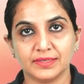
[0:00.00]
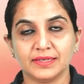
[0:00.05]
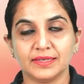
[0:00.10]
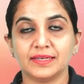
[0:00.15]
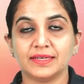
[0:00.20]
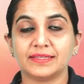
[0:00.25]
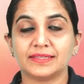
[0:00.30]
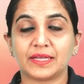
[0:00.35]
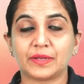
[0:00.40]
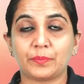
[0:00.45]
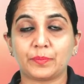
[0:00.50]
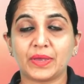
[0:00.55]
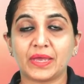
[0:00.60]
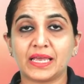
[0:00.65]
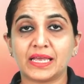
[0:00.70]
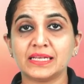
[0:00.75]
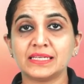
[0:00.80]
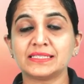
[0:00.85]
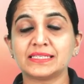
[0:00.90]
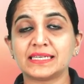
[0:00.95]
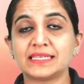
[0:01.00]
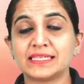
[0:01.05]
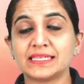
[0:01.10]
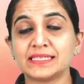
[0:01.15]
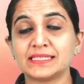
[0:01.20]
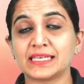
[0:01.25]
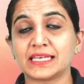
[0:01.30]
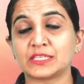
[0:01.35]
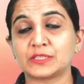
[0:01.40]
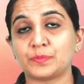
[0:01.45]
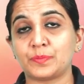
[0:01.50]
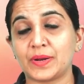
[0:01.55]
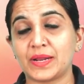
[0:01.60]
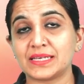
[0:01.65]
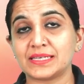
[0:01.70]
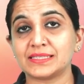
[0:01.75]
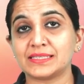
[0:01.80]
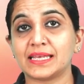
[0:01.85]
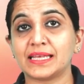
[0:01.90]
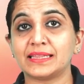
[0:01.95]
That means it is
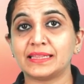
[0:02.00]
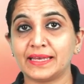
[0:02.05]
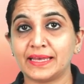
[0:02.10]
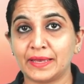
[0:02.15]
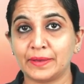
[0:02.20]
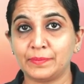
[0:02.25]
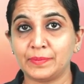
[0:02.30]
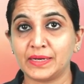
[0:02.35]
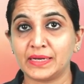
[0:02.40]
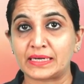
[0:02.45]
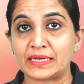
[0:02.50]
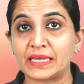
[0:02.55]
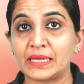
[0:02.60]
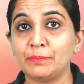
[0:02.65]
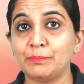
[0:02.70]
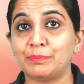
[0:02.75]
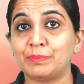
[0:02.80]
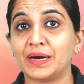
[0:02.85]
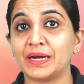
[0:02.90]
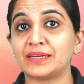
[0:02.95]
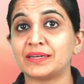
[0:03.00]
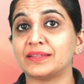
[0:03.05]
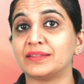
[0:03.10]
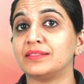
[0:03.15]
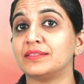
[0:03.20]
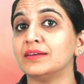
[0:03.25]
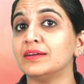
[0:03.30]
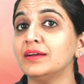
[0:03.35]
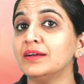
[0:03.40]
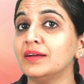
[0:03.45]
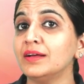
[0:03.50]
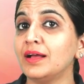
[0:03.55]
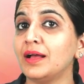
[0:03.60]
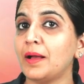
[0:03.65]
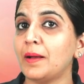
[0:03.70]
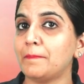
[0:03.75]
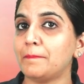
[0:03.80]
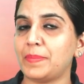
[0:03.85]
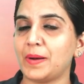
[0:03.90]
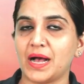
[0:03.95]
expressing the ability but in the
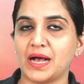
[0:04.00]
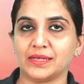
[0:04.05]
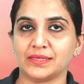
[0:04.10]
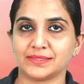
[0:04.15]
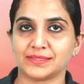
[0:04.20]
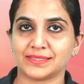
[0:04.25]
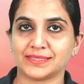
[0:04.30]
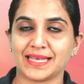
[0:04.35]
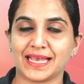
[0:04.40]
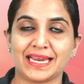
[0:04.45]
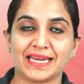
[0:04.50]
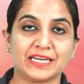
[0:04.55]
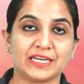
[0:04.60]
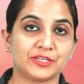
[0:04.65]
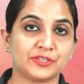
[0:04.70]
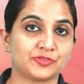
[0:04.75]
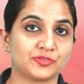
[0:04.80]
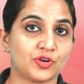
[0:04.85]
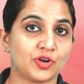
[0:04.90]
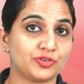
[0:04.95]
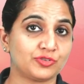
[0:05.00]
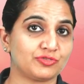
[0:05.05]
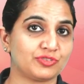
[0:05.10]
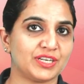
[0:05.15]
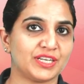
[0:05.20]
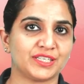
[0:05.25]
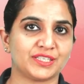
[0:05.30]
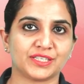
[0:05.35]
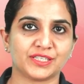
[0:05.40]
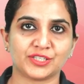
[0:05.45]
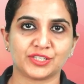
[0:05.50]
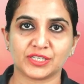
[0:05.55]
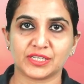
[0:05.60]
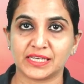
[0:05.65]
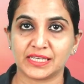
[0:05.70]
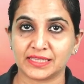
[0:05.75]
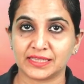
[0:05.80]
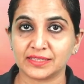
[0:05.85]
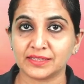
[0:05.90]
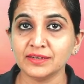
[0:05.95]
past, and it is not related
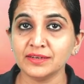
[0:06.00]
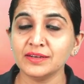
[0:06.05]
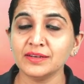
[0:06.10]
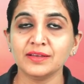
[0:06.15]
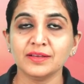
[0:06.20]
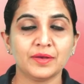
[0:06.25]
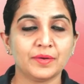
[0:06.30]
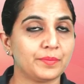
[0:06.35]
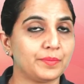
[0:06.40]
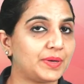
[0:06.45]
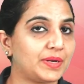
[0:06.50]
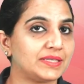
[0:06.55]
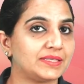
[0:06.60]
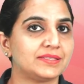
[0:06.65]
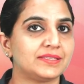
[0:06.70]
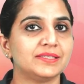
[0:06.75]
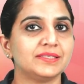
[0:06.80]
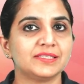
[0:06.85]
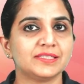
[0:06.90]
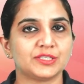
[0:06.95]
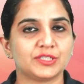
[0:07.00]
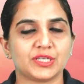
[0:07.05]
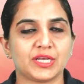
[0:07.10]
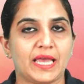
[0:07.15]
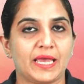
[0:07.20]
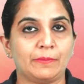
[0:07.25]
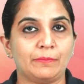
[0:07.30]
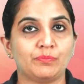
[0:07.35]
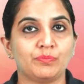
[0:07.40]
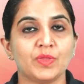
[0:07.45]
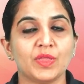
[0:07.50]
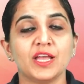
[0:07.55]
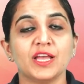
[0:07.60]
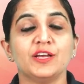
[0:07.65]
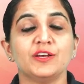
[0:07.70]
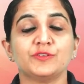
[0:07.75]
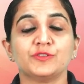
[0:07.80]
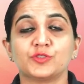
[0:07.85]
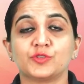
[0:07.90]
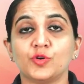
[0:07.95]
in the present time.
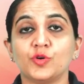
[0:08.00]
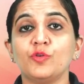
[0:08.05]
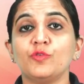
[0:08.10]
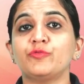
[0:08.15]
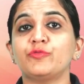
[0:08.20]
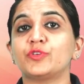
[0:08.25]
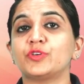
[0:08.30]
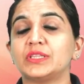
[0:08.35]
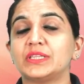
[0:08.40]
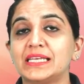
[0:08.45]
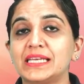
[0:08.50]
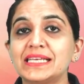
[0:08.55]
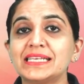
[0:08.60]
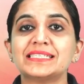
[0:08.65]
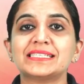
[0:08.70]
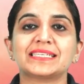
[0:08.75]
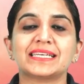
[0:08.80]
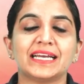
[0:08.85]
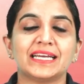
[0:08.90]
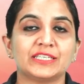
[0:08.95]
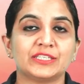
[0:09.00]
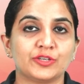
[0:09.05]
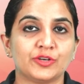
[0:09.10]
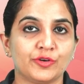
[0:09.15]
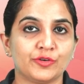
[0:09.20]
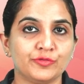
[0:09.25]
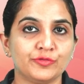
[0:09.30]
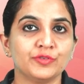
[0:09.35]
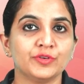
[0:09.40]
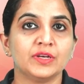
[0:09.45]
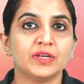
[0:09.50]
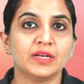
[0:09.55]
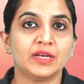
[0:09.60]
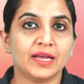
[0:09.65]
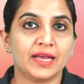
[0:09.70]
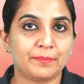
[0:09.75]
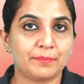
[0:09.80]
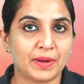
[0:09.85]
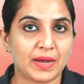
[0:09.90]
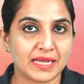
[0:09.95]
So for these kind of
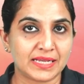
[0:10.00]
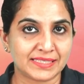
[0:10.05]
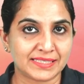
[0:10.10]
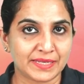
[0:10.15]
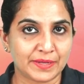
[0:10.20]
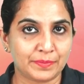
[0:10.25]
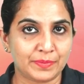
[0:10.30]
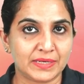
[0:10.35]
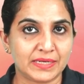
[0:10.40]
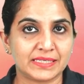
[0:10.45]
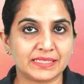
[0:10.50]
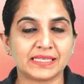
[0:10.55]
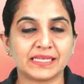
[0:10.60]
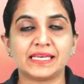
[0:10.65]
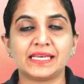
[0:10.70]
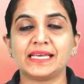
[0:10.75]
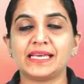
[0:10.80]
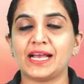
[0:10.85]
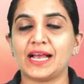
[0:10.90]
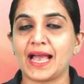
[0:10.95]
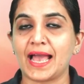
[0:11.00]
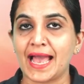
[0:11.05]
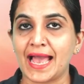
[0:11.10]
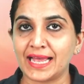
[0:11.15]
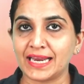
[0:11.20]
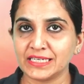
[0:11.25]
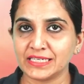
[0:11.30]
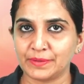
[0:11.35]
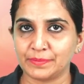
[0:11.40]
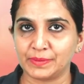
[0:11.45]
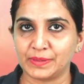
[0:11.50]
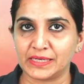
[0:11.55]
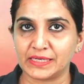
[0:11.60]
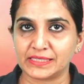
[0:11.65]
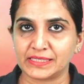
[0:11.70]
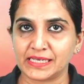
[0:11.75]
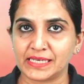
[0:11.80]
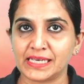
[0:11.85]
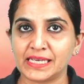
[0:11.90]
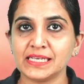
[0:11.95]
past ability and
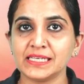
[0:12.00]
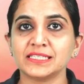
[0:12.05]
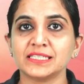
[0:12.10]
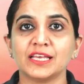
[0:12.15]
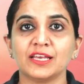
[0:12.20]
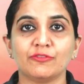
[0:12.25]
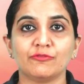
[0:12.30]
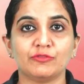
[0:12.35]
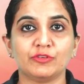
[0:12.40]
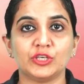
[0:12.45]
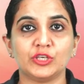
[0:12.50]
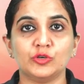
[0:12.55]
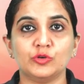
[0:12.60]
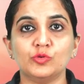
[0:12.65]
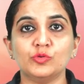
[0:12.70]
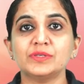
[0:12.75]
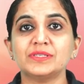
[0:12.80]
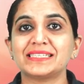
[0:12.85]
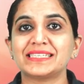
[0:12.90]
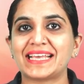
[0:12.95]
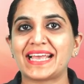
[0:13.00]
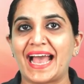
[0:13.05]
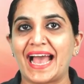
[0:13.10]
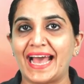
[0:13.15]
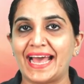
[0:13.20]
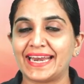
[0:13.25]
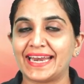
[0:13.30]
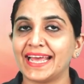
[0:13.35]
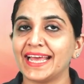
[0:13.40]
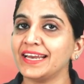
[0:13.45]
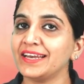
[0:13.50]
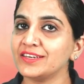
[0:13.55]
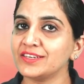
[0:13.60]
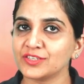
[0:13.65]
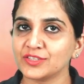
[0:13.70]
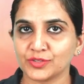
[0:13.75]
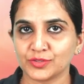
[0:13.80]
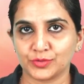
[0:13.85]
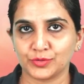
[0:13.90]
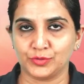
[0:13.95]
abilities, we use can and
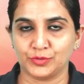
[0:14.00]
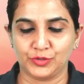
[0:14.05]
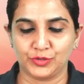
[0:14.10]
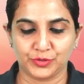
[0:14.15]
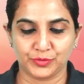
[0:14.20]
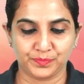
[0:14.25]
could.